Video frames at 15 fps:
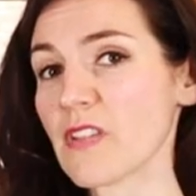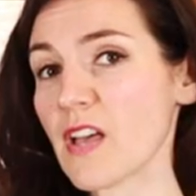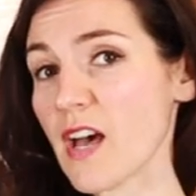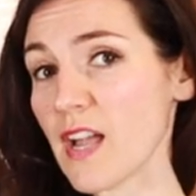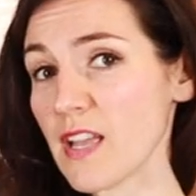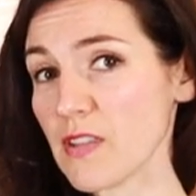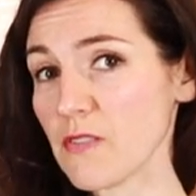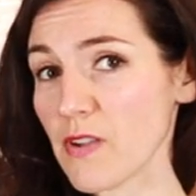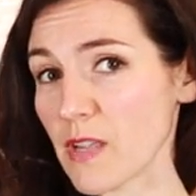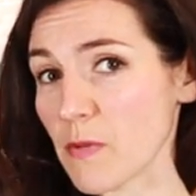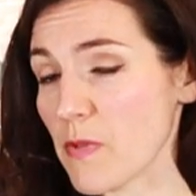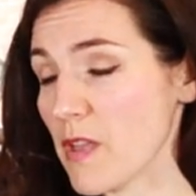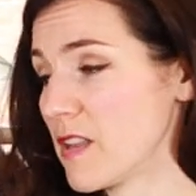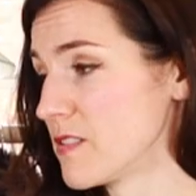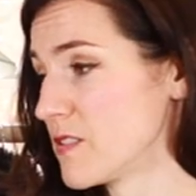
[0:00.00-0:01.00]
Highly
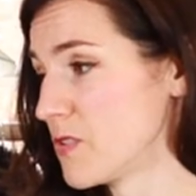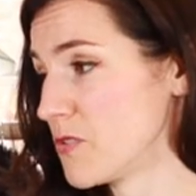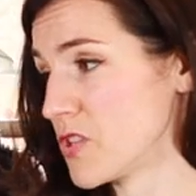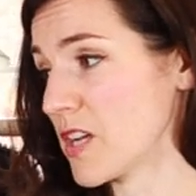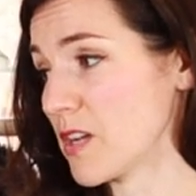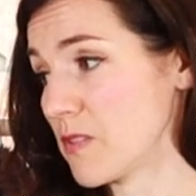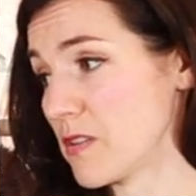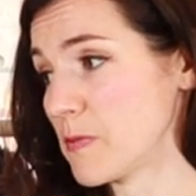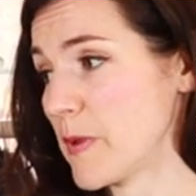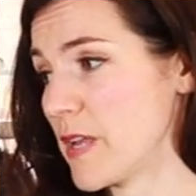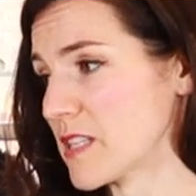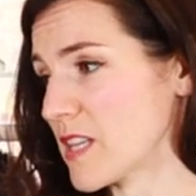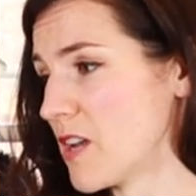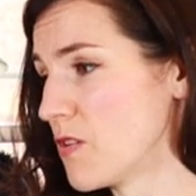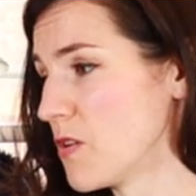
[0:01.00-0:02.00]
recommend you check out these
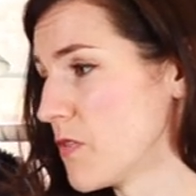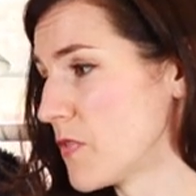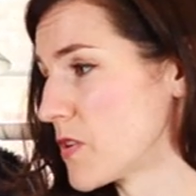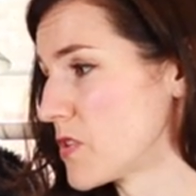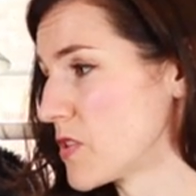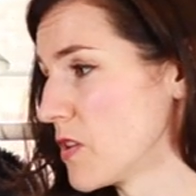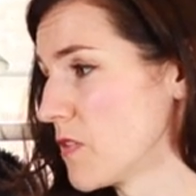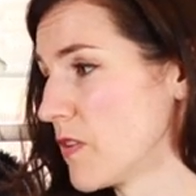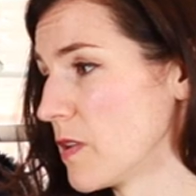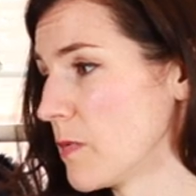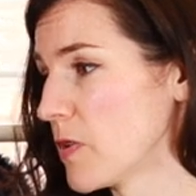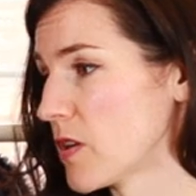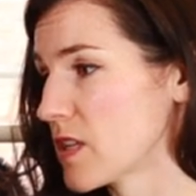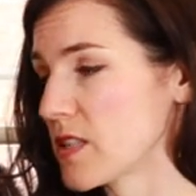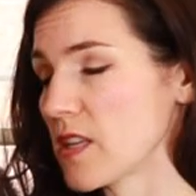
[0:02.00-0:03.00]
pants. I don't know if they're still
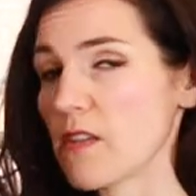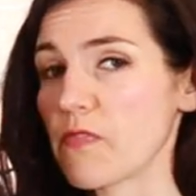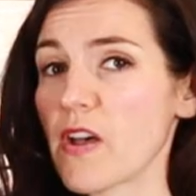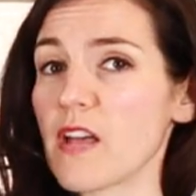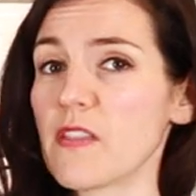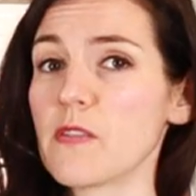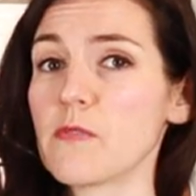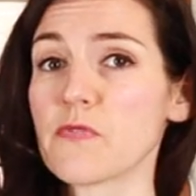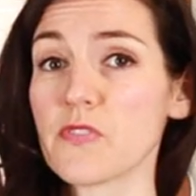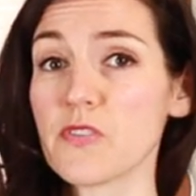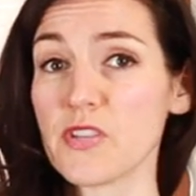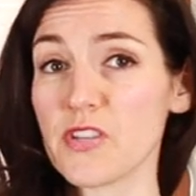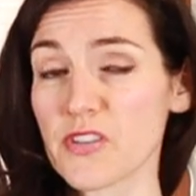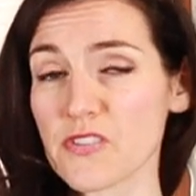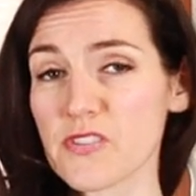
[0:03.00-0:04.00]
available because I've had them for
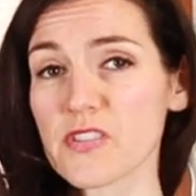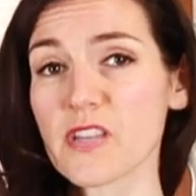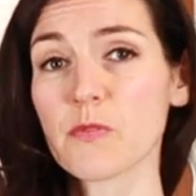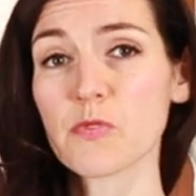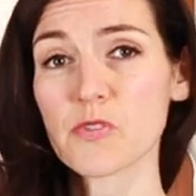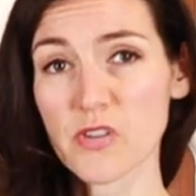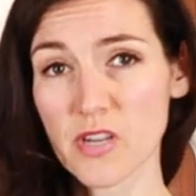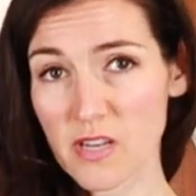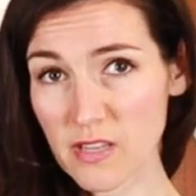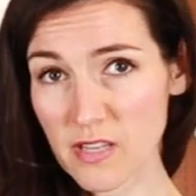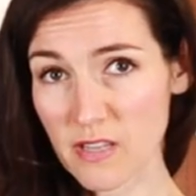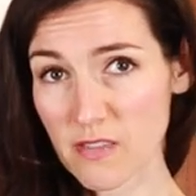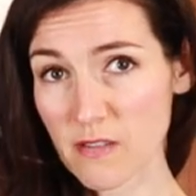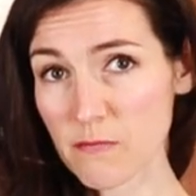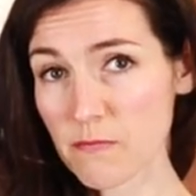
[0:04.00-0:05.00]
years. I will try to
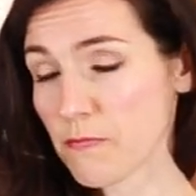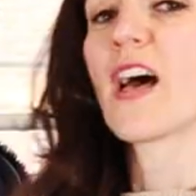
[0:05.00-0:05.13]
link them.